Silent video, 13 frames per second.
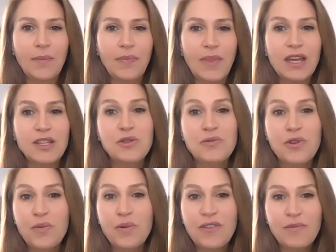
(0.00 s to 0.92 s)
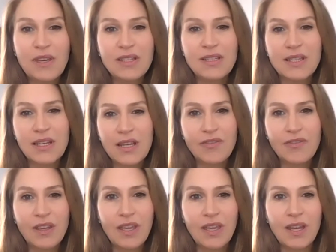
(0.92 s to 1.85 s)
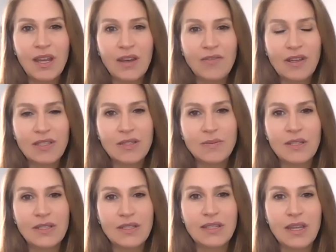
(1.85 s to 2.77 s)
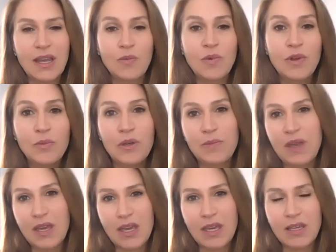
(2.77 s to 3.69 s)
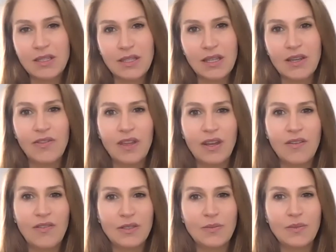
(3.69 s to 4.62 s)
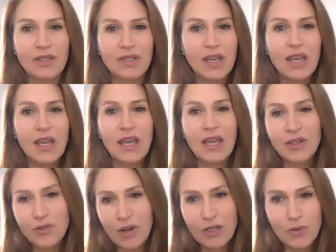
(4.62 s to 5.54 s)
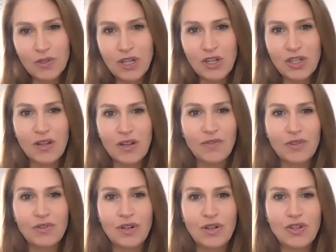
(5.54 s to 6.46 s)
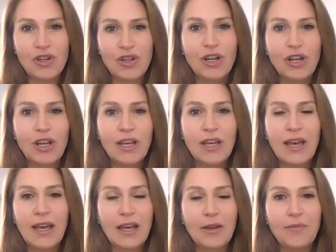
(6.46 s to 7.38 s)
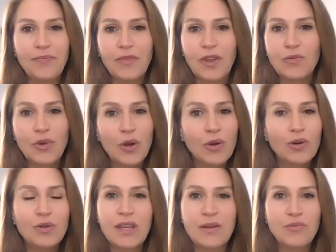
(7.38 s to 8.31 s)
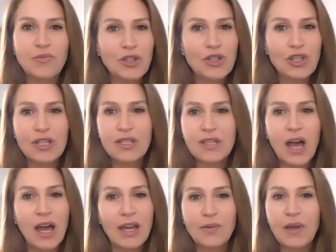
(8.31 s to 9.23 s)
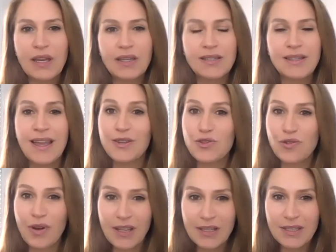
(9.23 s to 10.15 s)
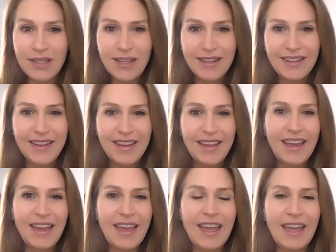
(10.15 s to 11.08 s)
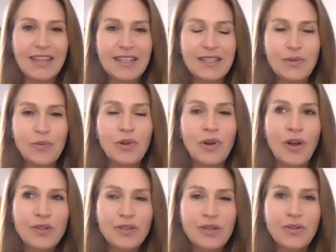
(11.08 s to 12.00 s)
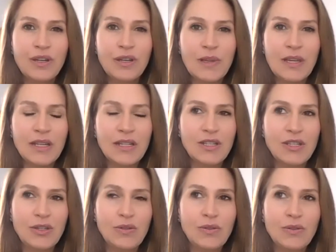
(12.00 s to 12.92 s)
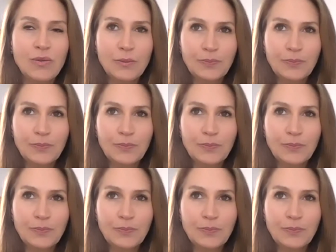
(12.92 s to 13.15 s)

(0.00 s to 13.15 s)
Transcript: As you know, we've made significant investments and will be making significant investments in transportation infrastructure, roads and bridges, highways and transit. And we're also committed to